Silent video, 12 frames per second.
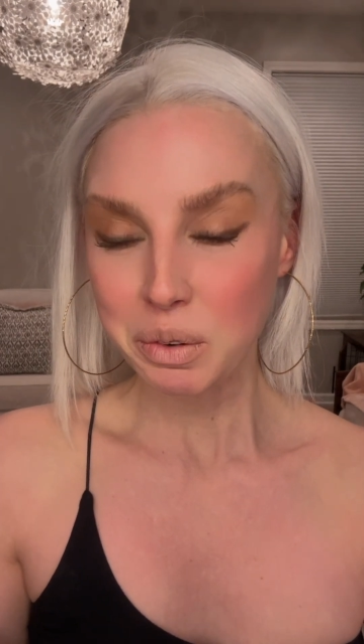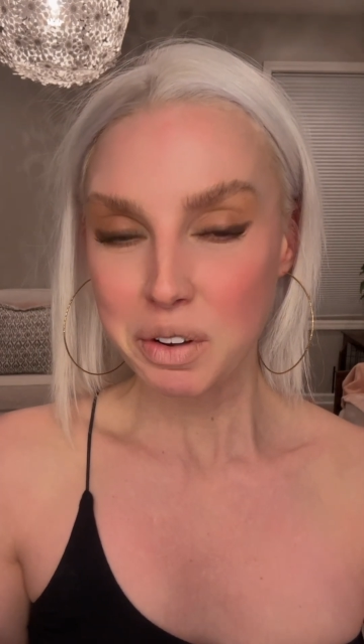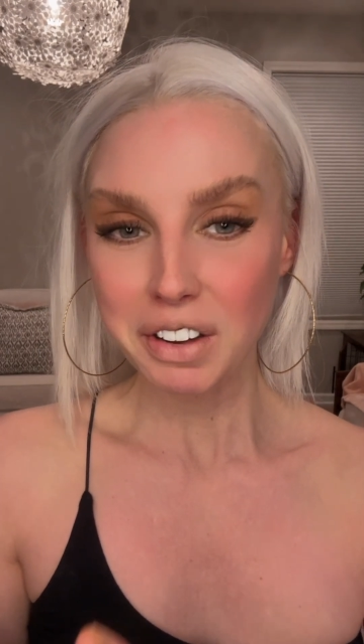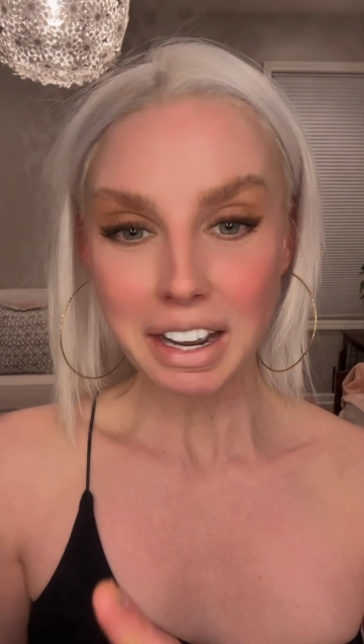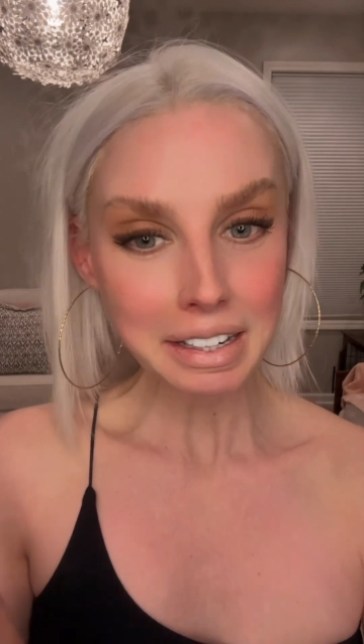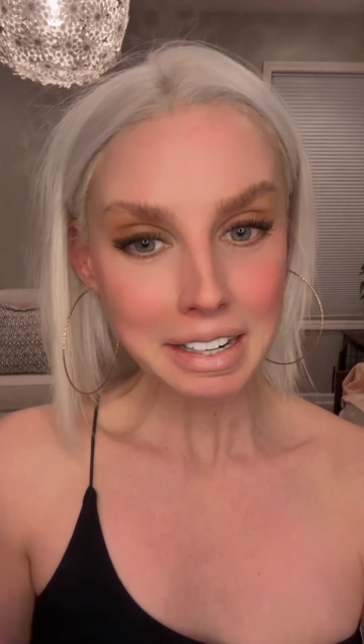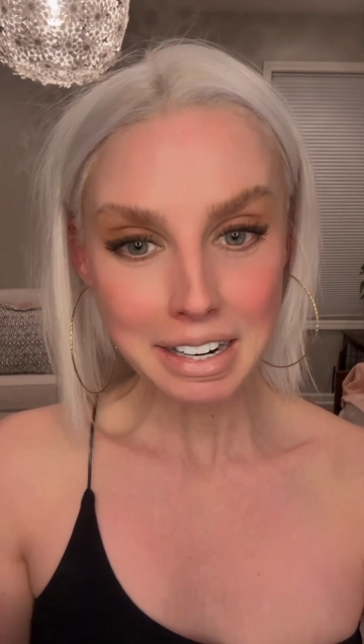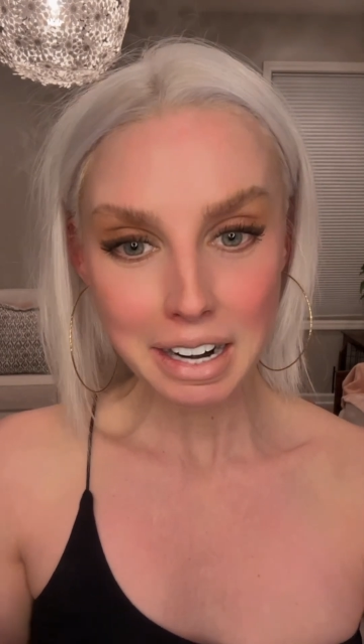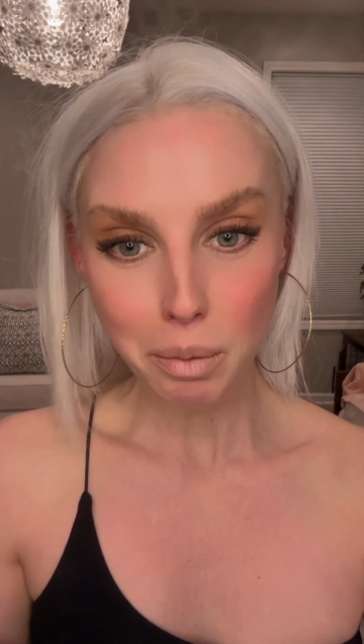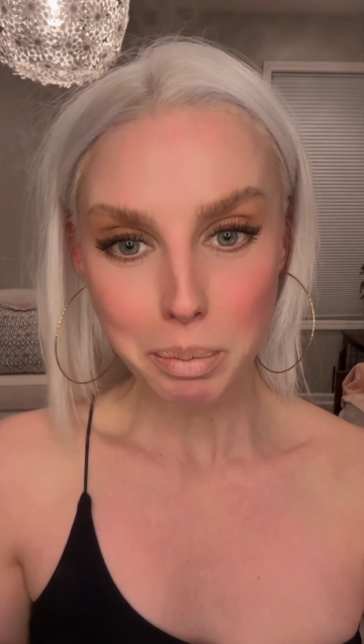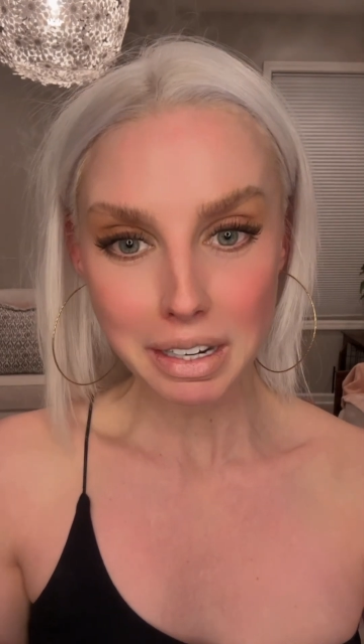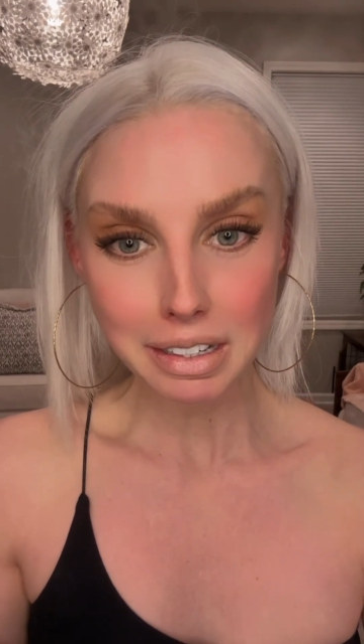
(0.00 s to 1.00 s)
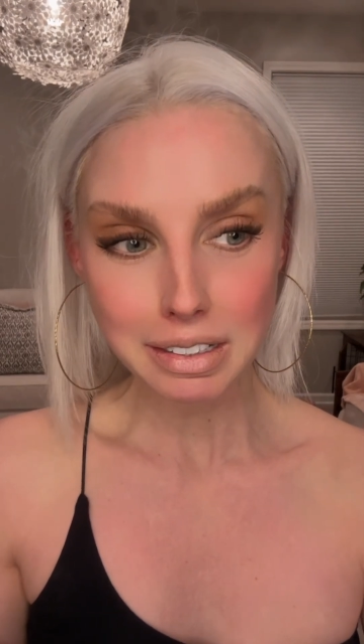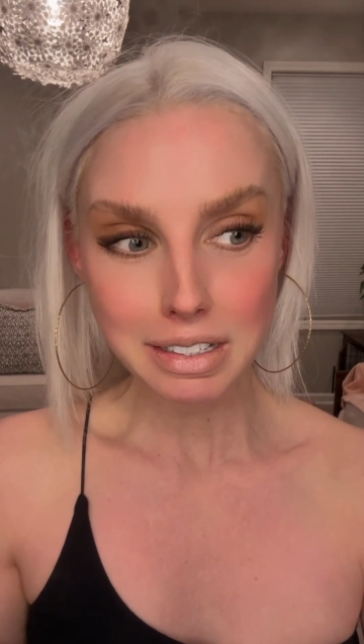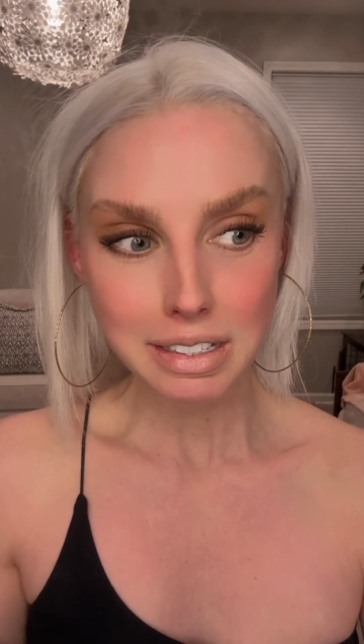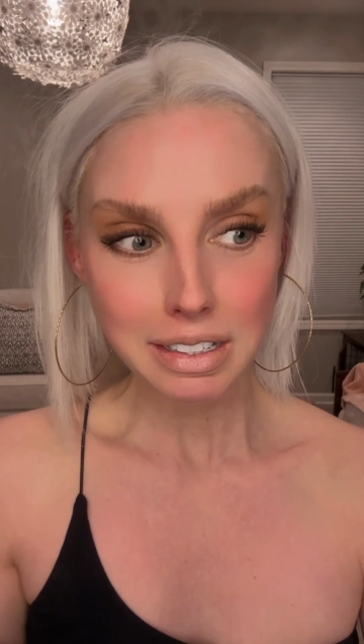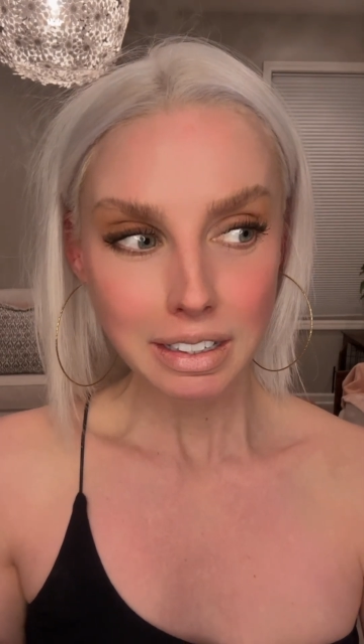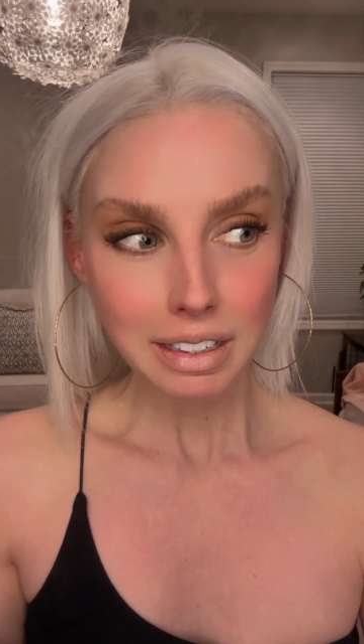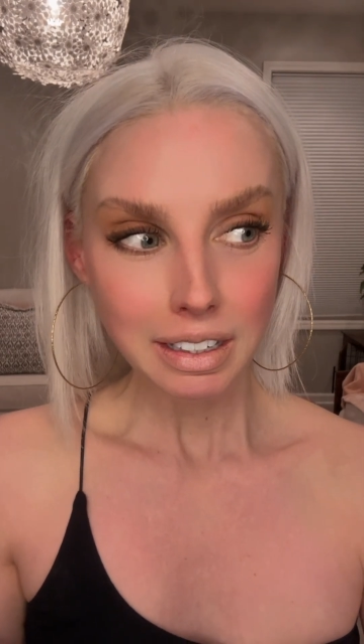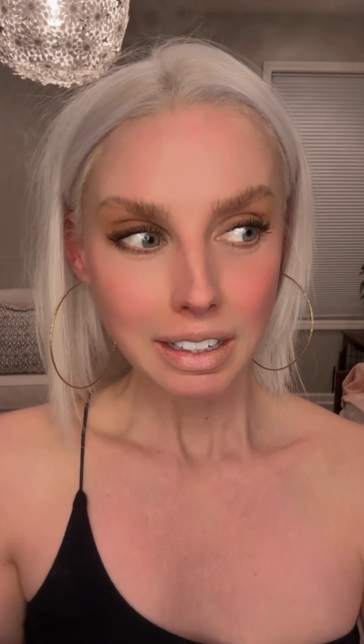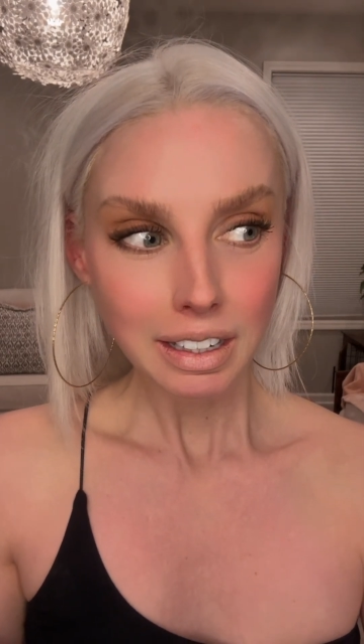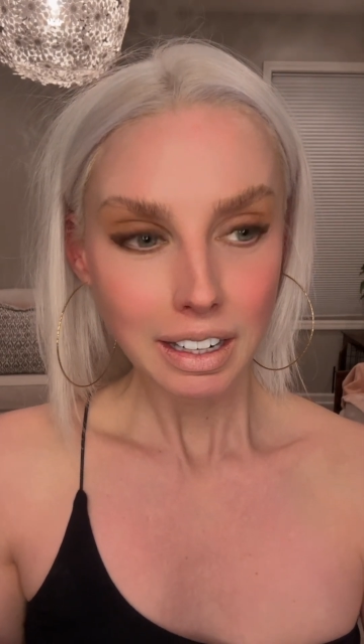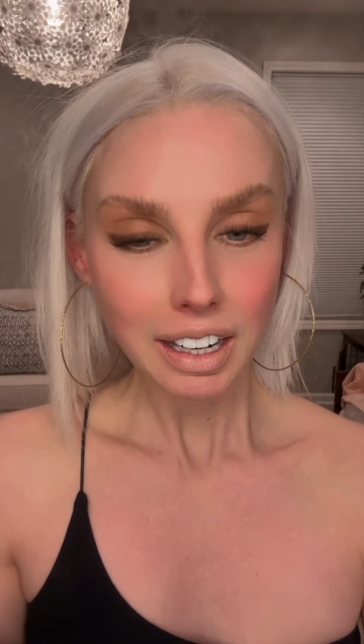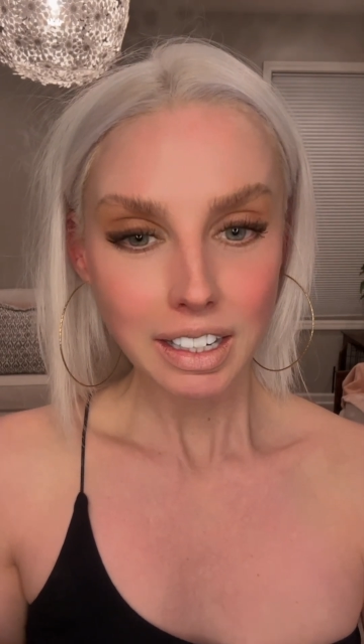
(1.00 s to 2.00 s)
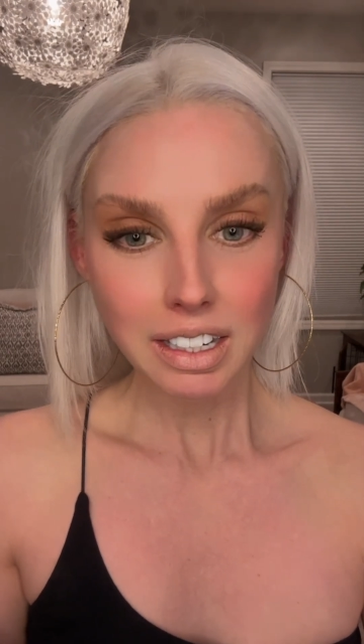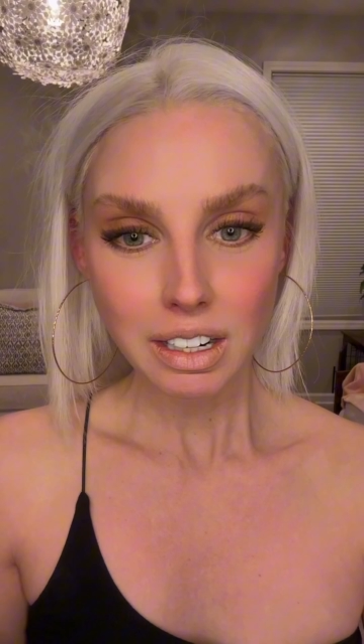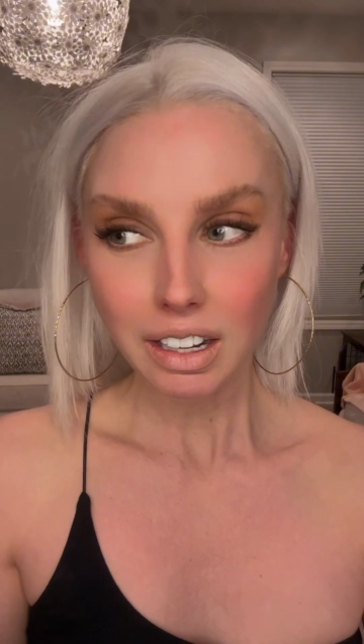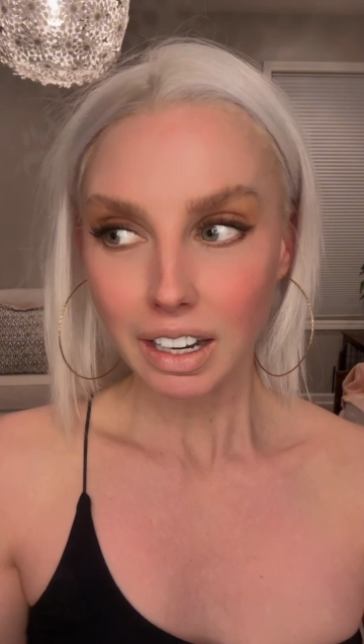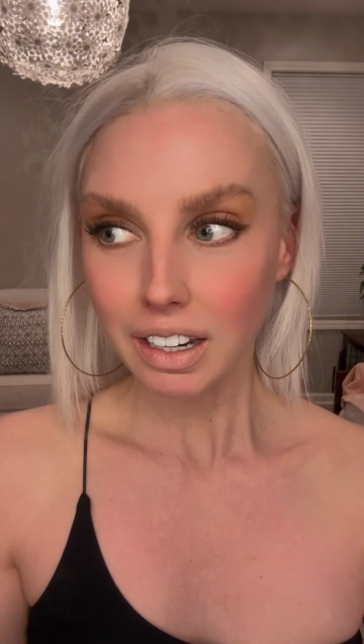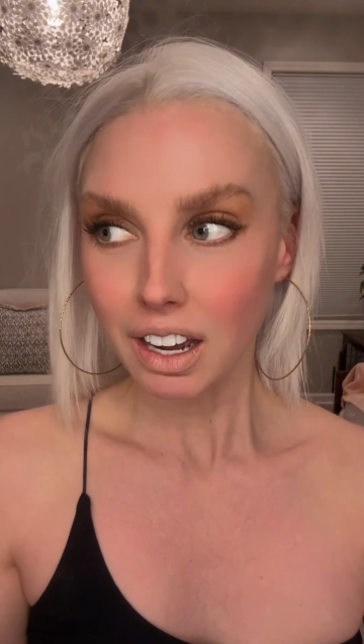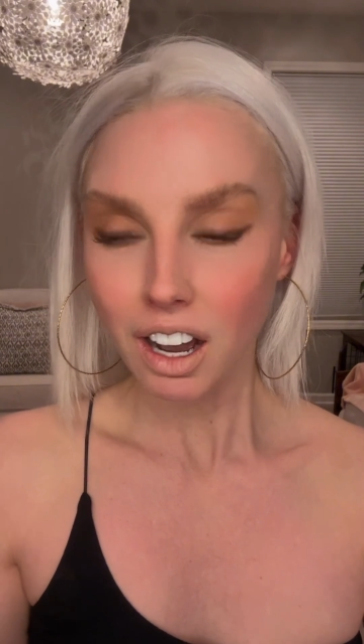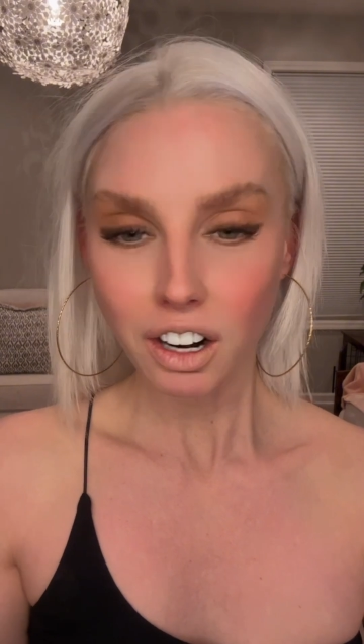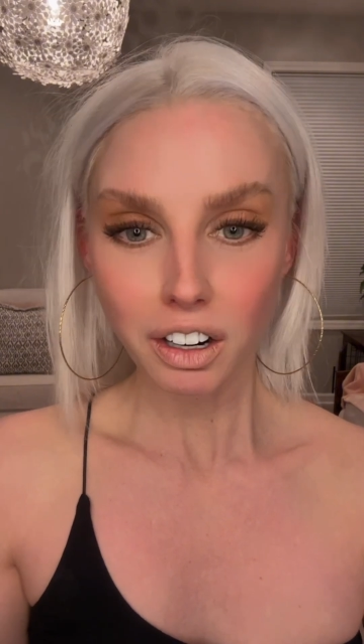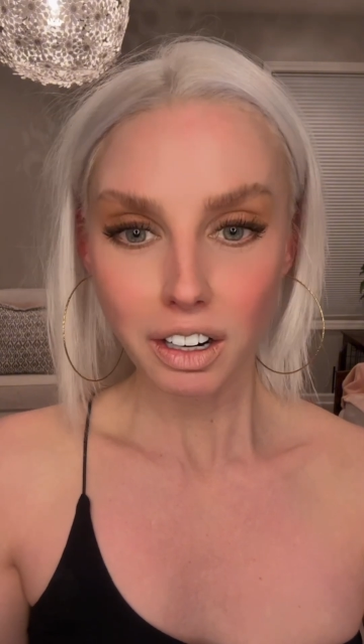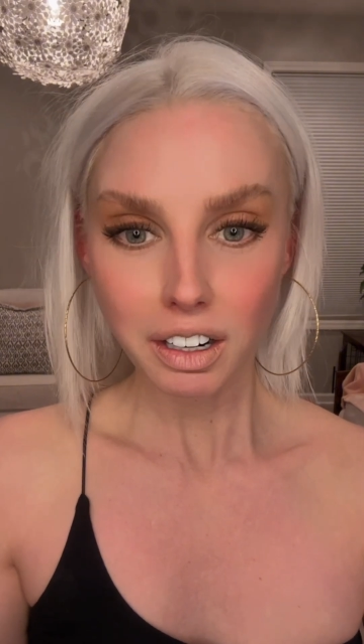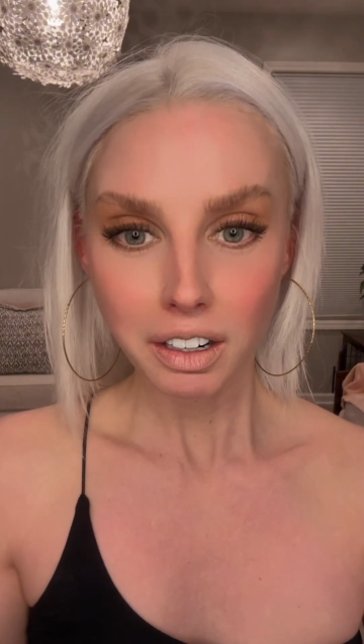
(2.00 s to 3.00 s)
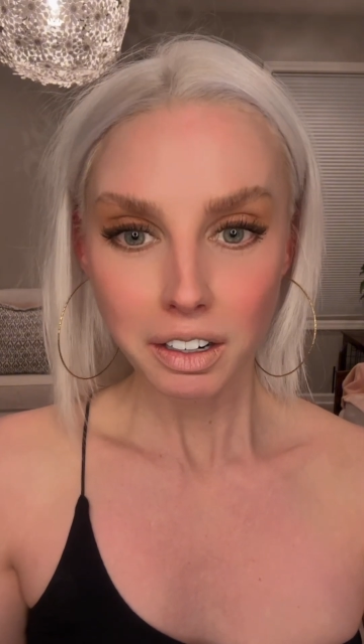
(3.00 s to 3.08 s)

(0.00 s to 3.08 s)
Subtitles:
We've got kidnappings, and then hunger.